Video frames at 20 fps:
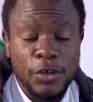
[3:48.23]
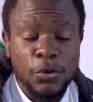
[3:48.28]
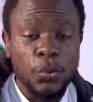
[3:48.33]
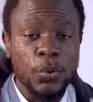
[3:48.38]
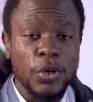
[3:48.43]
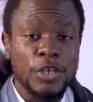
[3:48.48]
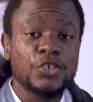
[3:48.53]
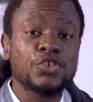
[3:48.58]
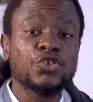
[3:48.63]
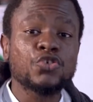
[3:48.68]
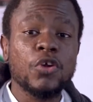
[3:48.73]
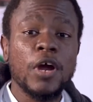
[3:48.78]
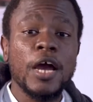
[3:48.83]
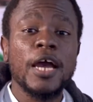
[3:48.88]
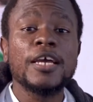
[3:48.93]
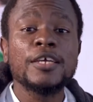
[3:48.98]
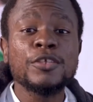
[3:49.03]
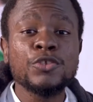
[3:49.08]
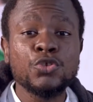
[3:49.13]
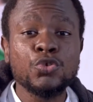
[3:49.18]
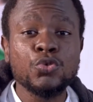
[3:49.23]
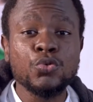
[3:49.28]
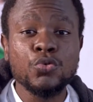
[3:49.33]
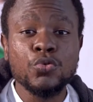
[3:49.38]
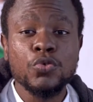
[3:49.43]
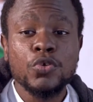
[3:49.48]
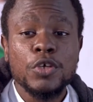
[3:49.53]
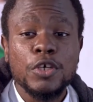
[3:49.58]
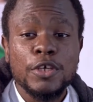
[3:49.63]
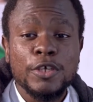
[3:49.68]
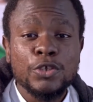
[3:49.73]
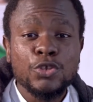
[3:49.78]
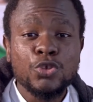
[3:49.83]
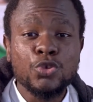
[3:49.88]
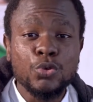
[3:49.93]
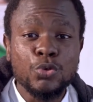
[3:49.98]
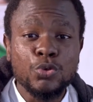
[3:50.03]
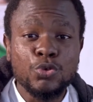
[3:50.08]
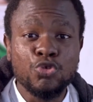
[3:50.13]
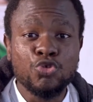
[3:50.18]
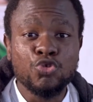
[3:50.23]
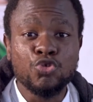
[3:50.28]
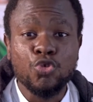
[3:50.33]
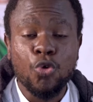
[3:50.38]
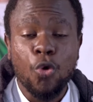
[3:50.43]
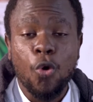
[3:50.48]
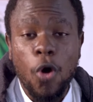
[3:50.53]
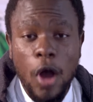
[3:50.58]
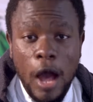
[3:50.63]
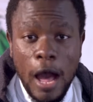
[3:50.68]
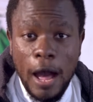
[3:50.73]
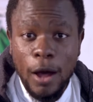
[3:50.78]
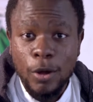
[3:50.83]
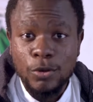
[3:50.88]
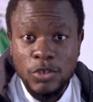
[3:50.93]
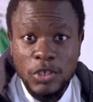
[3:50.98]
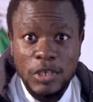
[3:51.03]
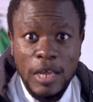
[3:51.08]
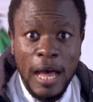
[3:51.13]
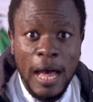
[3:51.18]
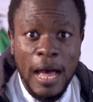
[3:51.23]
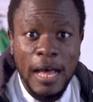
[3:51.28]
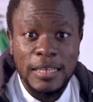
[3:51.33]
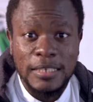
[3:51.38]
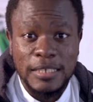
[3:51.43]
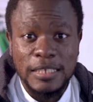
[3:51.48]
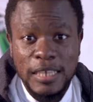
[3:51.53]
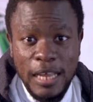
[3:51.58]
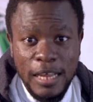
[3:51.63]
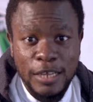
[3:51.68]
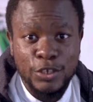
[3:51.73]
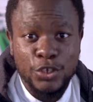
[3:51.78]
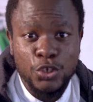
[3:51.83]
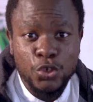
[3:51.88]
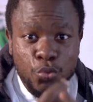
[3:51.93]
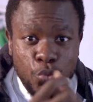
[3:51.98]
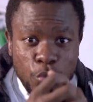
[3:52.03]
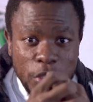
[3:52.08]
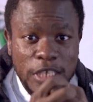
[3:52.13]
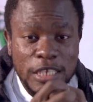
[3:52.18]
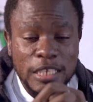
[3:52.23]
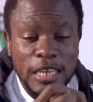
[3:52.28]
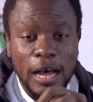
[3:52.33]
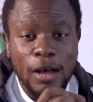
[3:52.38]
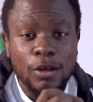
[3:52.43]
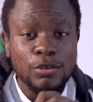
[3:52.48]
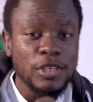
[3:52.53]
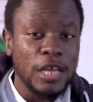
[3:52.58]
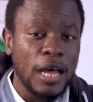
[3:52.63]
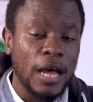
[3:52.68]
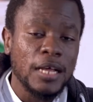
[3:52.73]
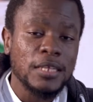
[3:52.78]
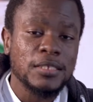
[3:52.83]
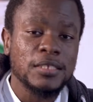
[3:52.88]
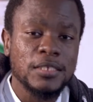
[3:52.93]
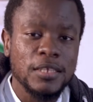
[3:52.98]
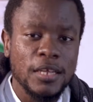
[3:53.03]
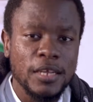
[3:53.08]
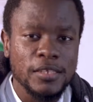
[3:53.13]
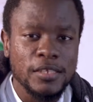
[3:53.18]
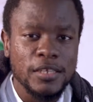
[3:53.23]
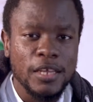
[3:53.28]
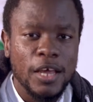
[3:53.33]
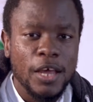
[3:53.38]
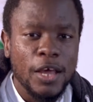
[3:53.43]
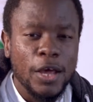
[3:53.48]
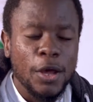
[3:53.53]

We we're trying to to draw out answers, squeeze out answers.